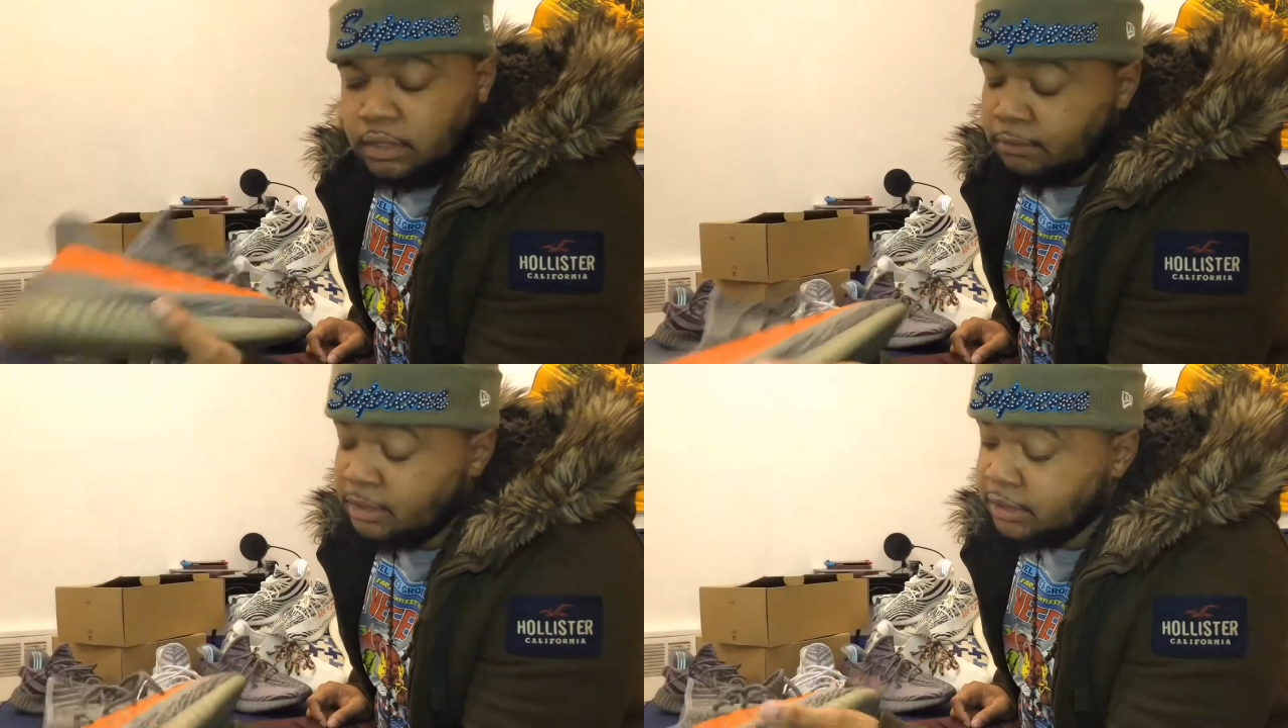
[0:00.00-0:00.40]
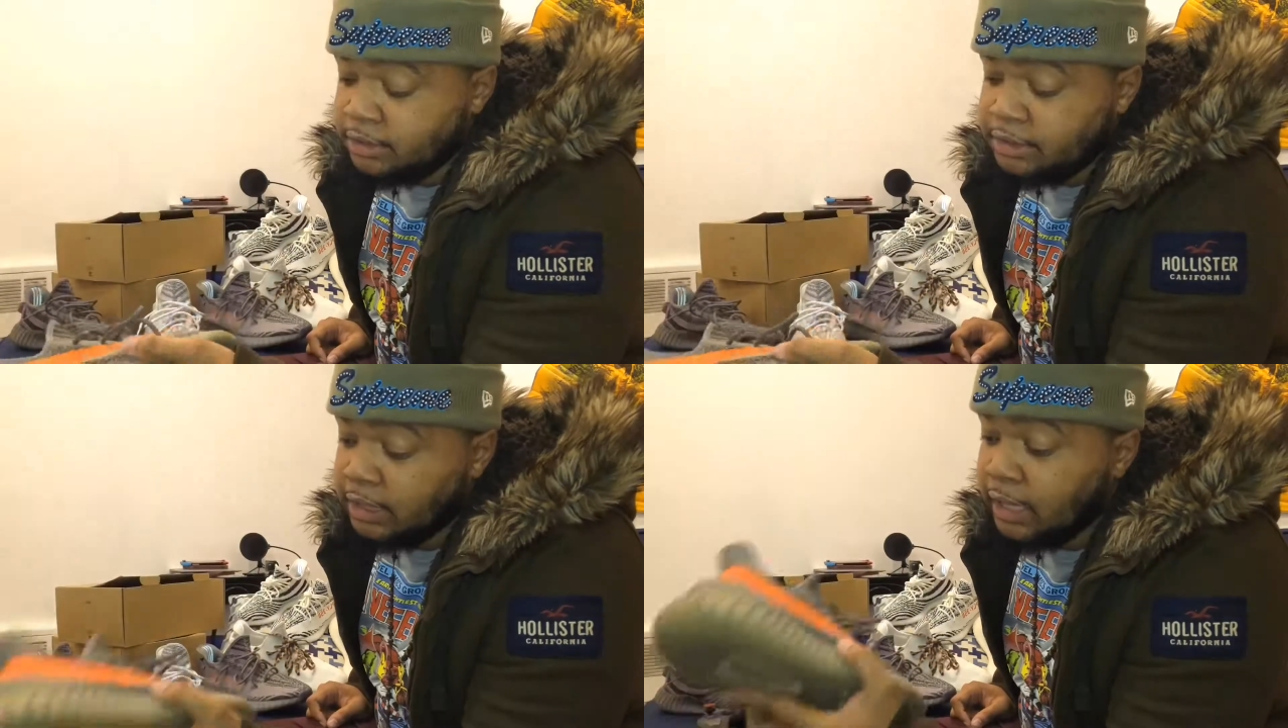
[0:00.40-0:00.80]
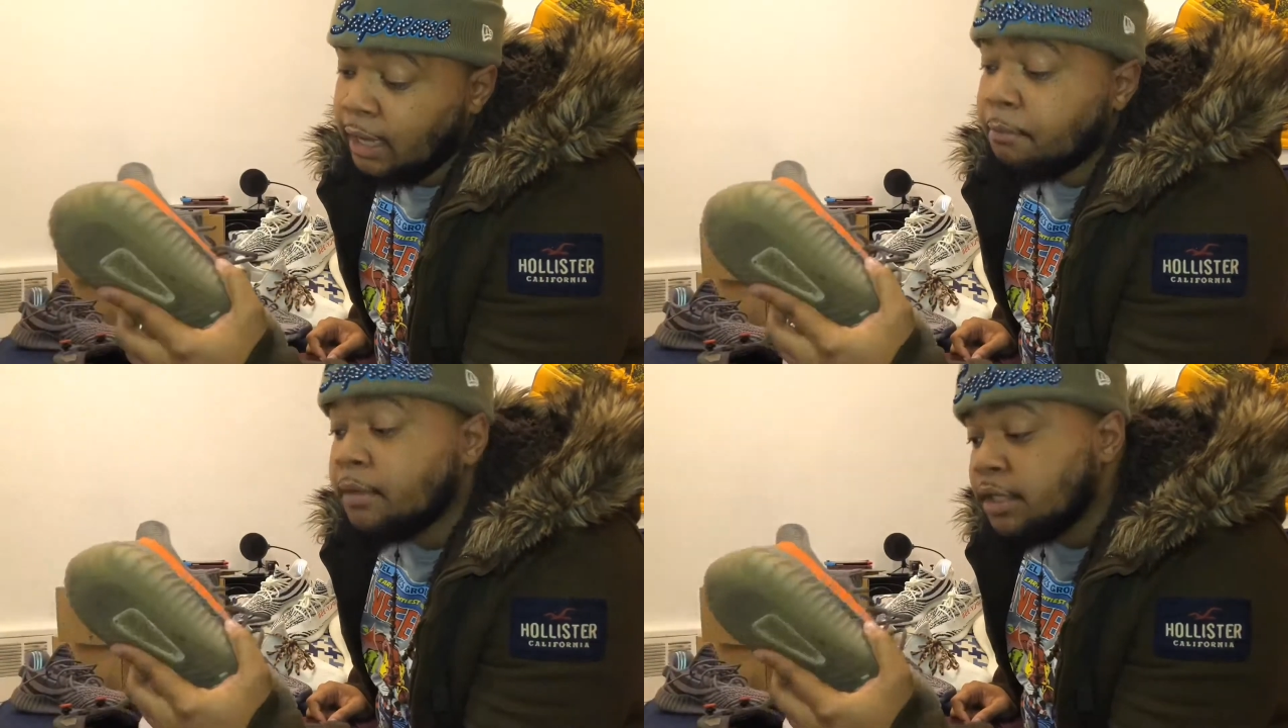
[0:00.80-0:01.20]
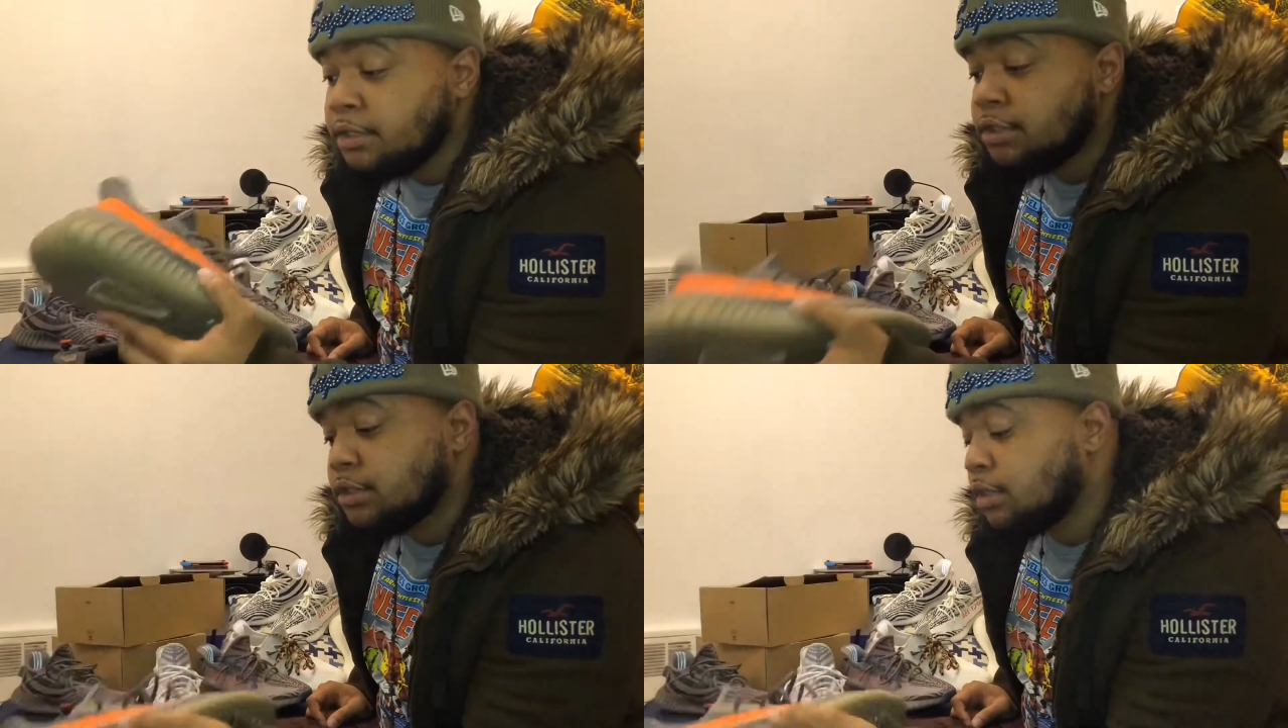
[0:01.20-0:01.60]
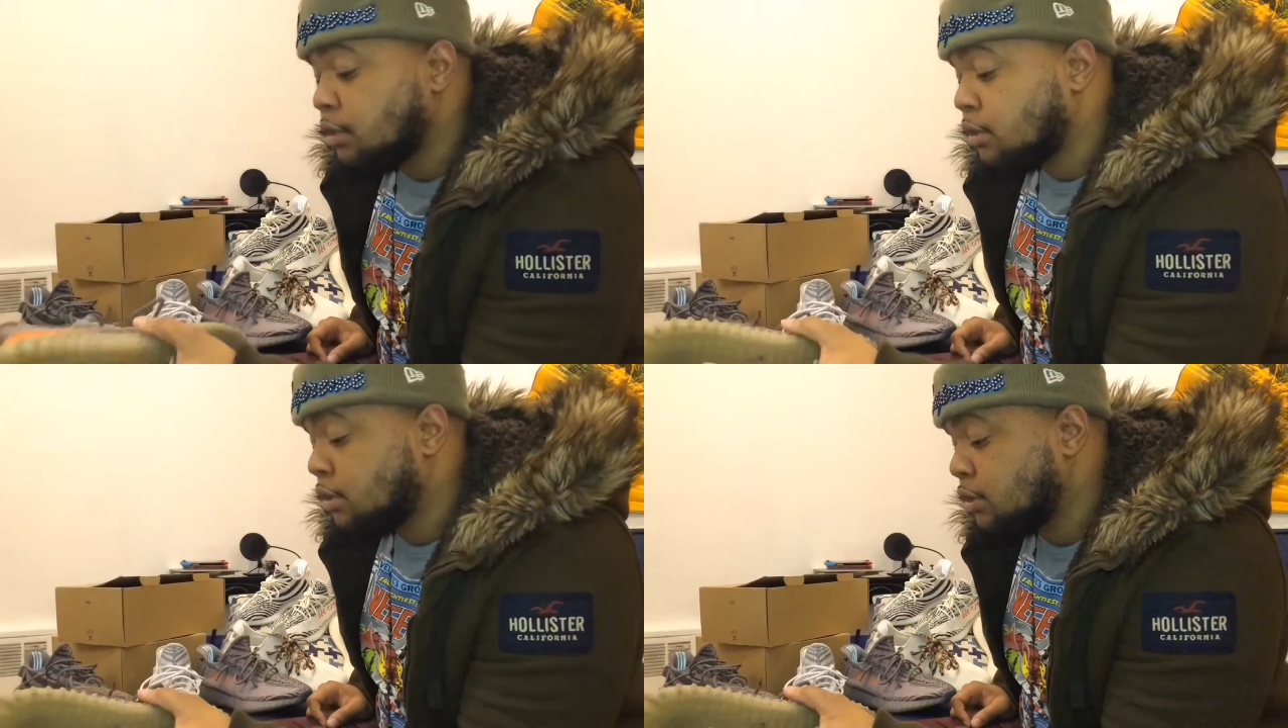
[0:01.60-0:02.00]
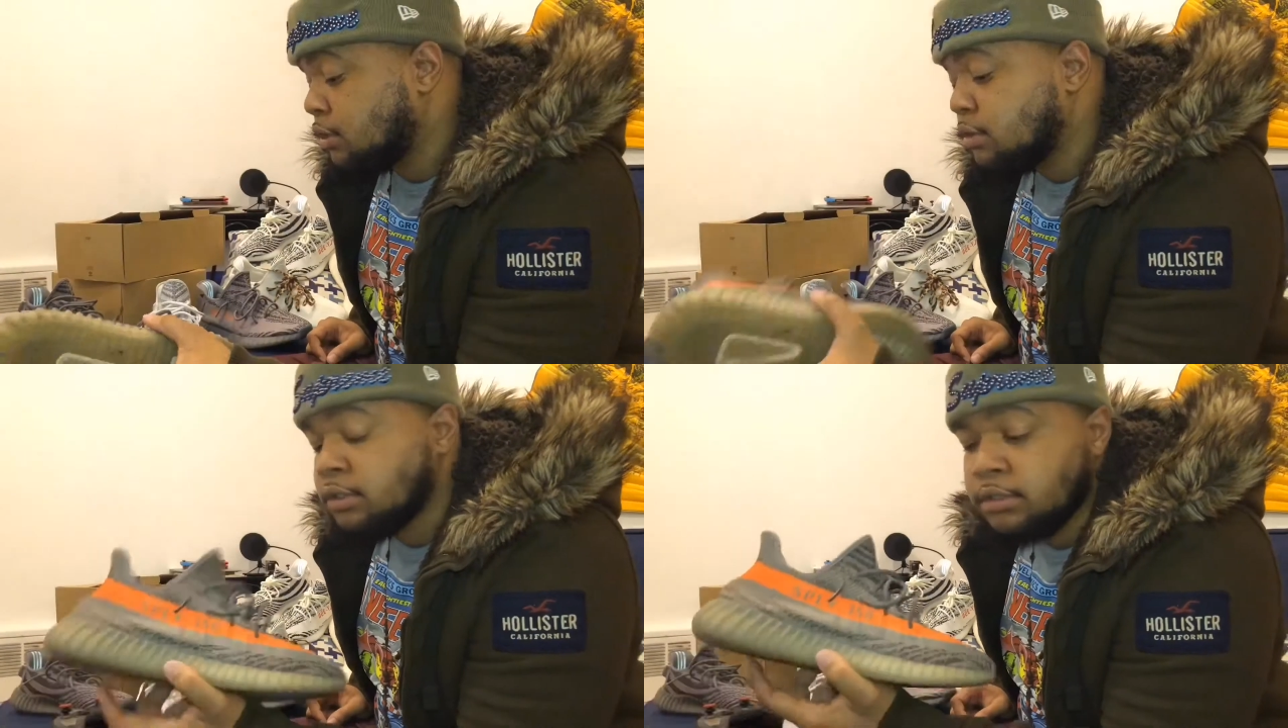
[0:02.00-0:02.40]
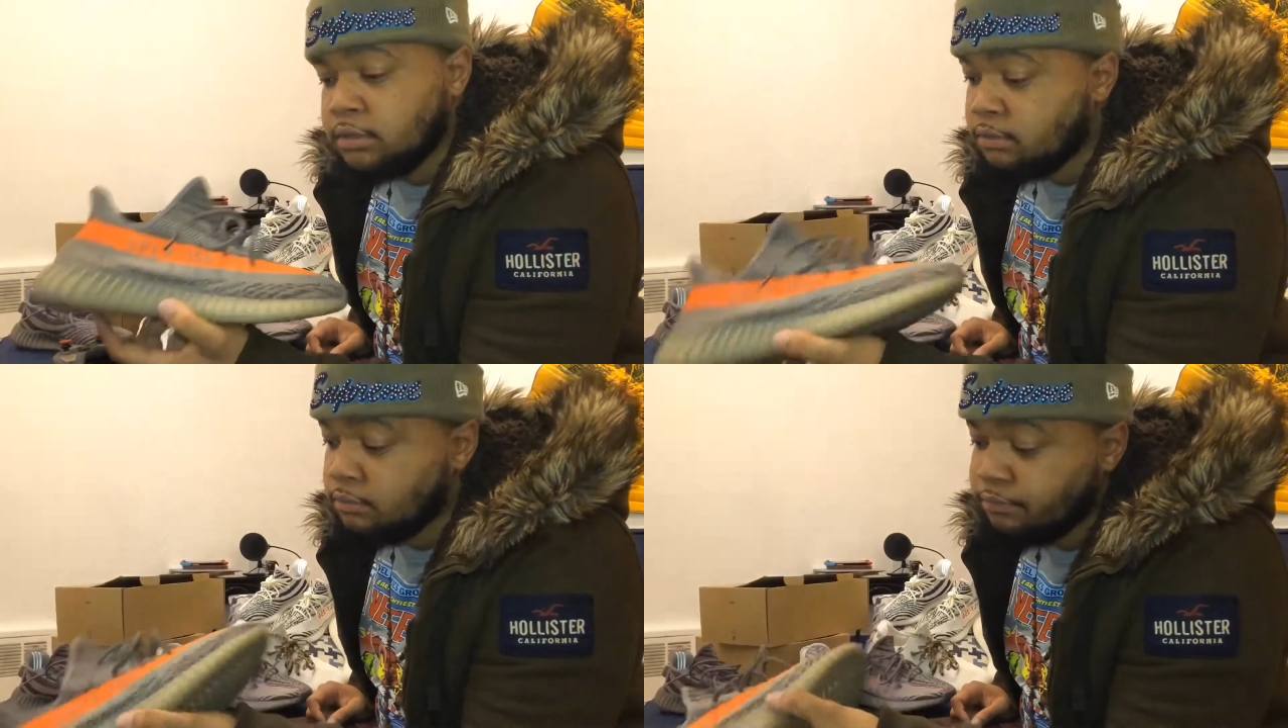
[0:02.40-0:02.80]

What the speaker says: I'm not gonna say how much, cause